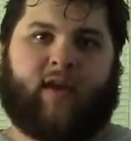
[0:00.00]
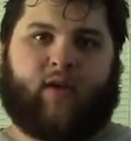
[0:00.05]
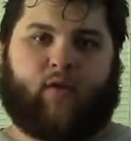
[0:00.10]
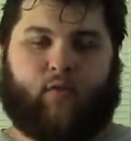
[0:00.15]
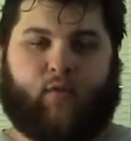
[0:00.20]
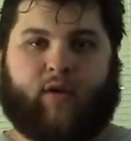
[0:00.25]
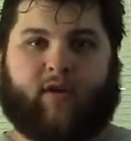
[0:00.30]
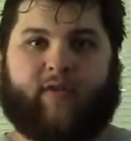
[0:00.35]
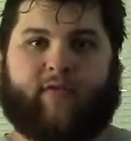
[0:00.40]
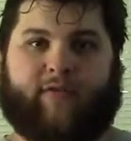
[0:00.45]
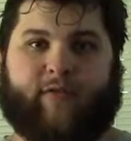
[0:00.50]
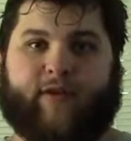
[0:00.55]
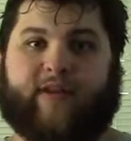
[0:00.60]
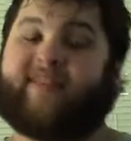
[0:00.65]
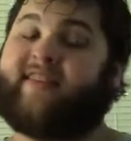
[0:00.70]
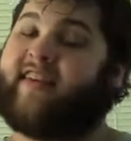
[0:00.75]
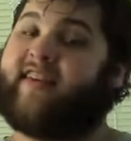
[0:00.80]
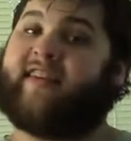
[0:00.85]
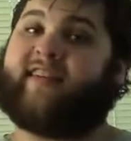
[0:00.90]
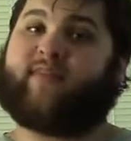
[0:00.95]
one of
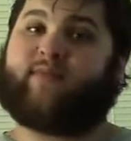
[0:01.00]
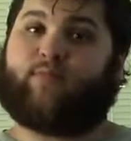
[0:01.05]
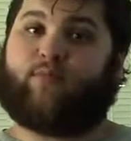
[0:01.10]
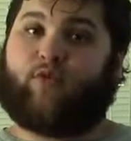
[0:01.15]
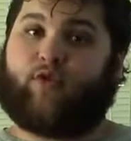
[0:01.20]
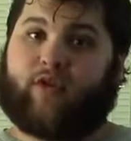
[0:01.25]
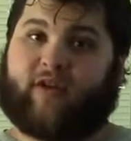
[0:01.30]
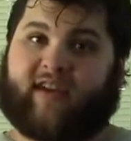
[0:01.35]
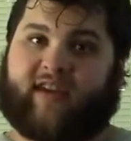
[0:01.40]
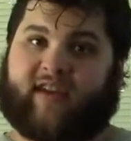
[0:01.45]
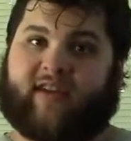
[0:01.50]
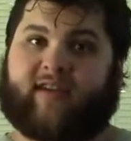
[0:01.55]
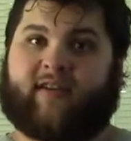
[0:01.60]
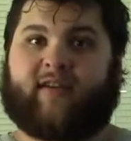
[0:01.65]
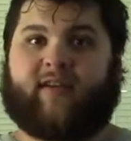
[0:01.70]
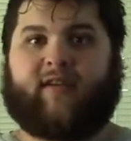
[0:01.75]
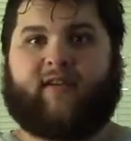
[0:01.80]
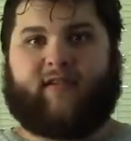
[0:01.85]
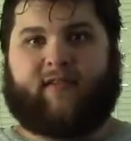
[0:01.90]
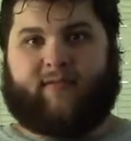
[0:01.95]
which is Morty,
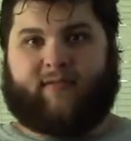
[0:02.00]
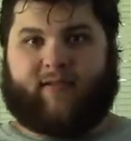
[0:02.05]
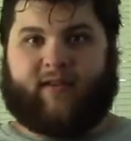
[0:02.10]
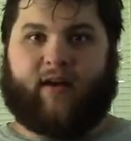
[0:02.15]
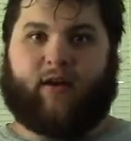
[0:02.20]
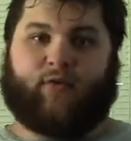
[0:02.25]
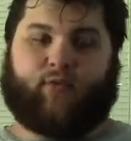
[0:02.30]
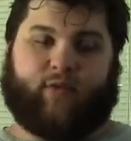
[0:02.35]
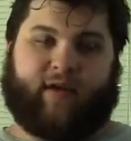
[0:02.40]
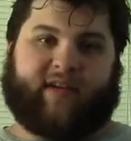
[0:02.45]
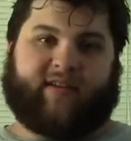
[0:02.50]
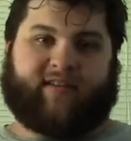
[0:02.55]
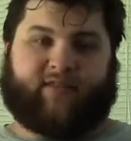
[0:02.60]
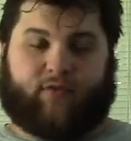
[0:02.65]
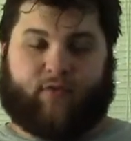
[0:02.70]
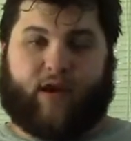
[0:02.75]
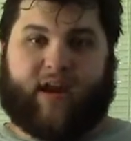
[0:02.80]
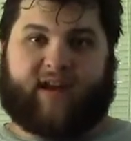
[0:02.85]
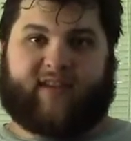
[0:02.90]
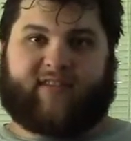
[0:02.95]
so Rick's
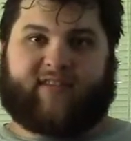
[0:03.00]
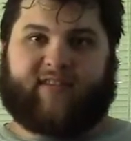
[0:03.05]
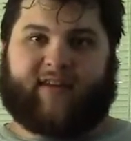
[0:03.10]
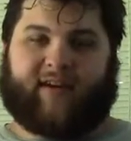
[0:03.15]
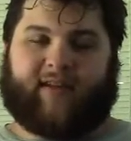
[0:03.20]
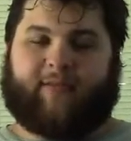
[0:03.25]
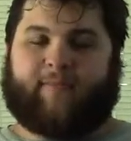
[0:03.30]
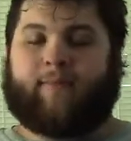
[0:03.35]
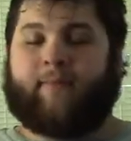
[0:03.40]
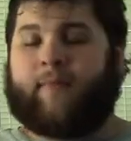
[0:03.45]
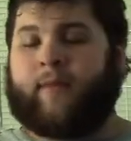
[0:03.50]
grandson.